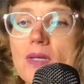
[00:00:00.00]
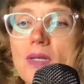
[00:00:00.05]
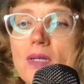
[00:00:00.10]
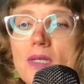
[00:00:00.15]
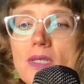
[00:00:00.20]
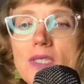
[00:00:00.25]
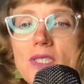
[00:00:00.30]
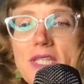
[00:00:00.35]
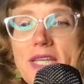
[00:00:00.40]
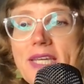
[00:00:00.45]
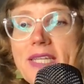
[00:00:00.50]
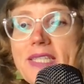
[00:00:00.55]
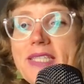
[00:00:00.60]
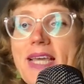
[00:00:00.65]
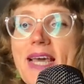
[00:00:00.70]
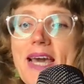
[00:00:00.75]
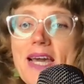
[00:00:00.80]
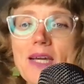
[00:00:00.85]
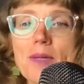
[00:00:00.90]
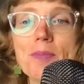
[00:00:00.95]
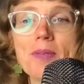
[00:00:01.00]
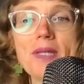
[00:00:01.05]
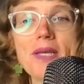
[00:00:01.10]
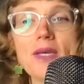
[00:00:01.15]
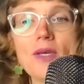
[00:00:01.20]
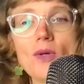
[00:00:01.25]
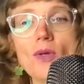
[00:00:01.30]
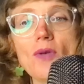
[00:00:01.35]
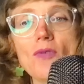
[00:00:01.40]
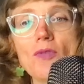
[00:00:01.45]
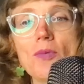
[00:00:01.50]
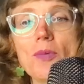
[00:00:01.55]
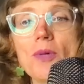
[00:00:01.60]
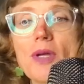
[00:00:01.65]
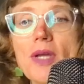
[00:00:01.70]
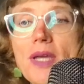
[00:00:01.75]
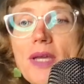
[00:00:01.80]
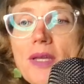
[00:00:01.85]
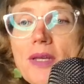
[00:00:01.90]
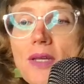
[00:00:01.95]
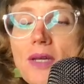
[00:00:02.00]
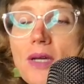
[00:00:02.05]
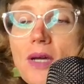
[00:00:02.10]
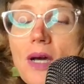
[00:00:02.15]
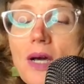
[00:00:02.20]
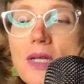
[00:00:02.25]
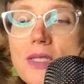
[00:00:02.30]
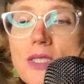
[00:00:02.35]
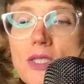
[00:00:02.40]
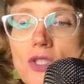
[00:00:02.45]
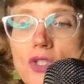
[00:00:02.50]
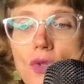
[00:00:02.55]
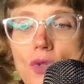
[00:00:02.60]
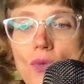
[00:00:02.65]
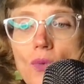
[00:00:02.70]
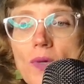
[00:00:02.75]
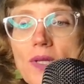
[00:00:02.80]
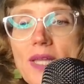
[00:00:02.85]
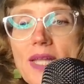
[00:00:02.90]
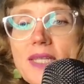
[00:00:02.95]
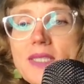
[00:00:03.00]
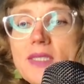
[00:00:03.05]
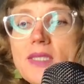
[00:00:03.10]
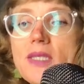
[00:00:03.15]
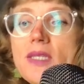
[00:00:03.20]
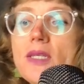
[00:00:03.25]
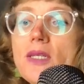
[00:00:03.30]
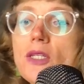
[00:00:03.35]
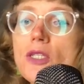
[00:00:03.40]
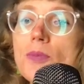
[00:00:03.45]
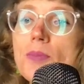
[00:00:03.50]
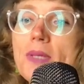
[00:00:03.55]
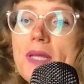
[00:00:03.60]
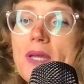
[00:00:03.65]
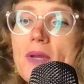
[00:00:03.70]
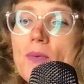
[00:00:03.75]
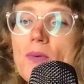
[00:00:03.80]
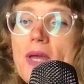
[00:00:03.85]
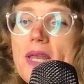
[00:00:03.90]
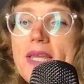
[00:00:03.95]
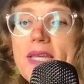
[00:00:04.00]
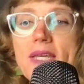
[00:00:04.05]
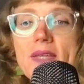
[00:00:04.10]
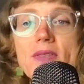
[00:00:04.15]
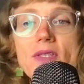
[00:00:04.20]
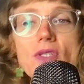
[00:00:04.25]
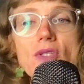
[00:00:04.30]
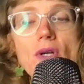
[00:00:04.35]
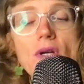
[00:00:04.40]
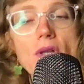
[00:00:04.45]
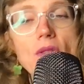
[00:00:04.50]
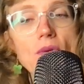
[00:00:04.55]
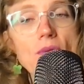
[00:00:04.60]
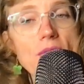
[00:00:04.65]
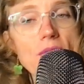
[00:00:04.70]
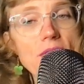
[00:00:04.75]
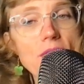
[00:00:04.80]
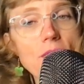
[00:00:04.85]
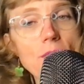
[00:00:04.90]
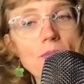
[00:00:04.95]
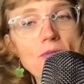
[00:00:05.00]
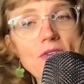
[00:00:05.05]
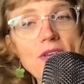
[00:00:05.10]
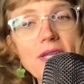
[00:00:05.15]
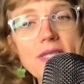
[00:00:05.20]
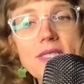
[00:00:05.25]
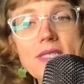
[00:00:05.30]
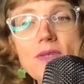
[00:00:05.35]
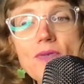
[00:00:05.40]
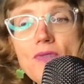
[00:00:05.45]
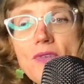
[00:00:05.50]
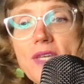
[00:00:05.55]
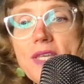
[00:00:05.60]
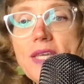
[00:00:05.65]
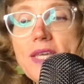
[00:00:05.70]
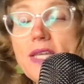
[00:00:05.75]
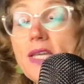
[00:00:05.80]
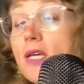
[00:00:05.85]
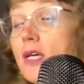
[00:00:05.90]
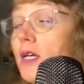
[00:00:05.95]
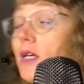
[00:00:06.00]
Sneak Attack. Play a unit from your hand. It costs 3 less and enters play ready at the start of the regroup phase. Defeat it.